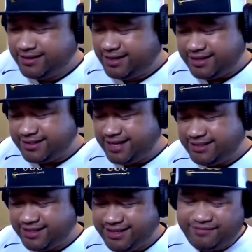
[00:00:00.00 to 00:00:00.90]
I was like,
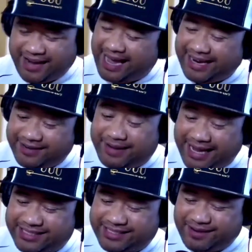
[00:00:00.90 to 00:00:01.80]
tell her, if I had a
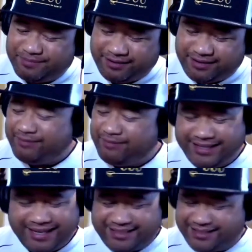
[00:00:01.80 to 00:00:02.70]
mask on, bro, I'll be
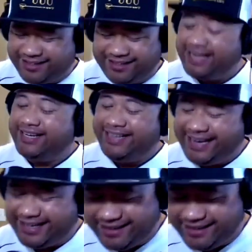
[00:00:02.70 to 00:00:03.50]
like talking hella negative.